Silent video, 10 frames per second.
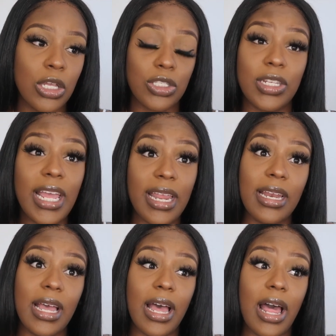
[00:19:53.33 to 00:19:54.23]
So
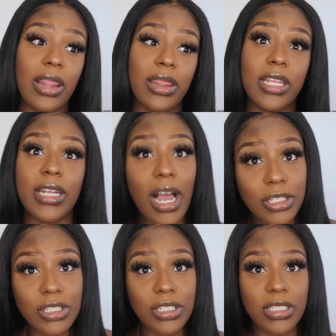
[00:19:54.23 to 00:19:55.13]
then the
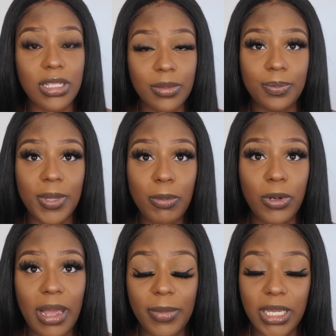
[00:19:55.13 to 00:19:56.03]
doctors, the
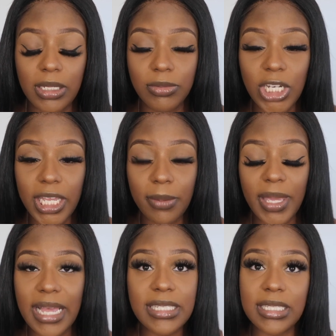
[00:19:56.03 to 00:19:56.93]
people that be checking
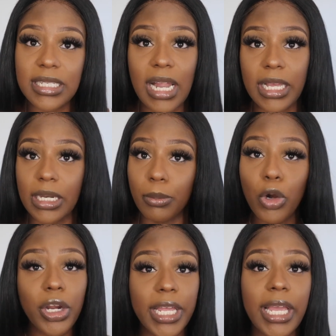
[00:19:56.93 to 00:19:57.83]
me at six o'clock in the
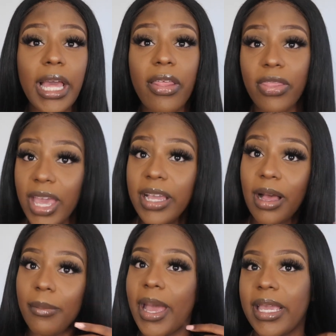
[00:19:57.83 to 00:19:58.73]
morning, they
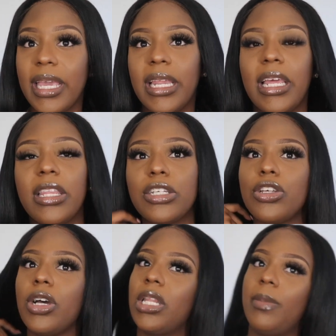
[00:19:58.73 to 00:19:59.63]
come back in and they're
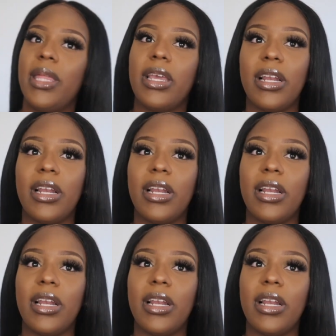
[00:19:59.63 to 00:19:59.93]
talking to me.